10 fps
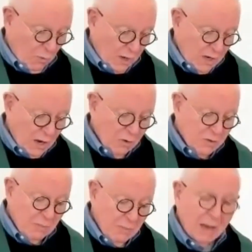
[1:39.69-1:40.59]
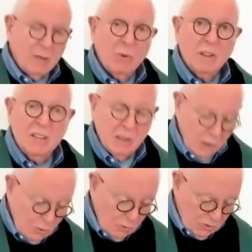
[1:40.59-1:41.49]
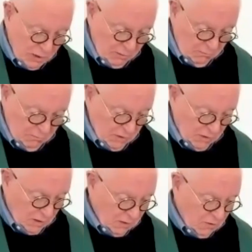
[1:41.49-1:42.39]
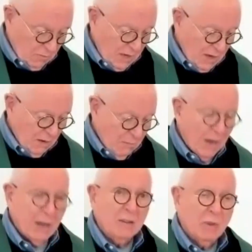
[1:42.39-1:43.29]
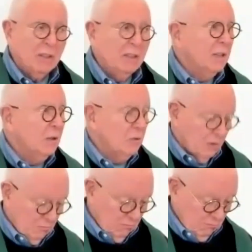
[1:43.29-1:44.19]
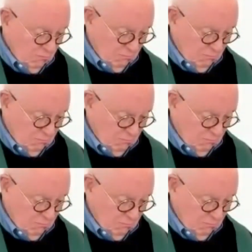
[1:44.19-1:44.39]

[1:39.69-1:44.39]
One knows a mind with delusion to be a mind with delusion.